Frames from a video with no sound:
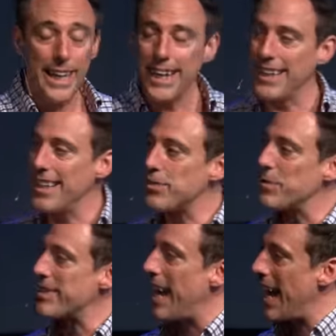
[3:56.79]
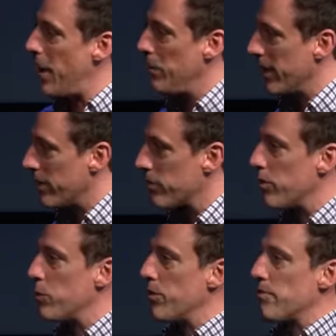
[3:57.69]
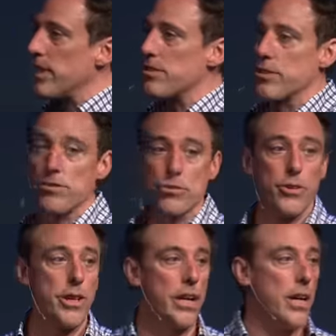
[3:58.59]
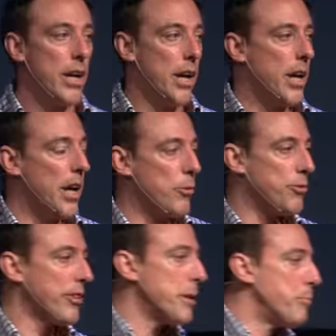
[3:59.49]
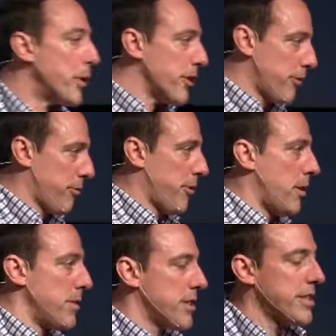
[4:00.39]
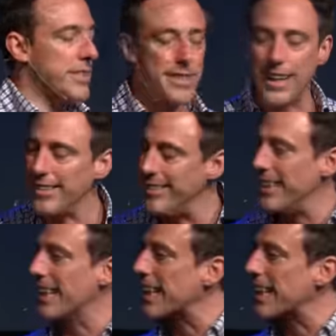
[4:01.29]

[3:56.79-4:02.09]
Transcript: And that's what's happening. And so that's what the rest of the story uh, was really birthed from, is just this idea, like,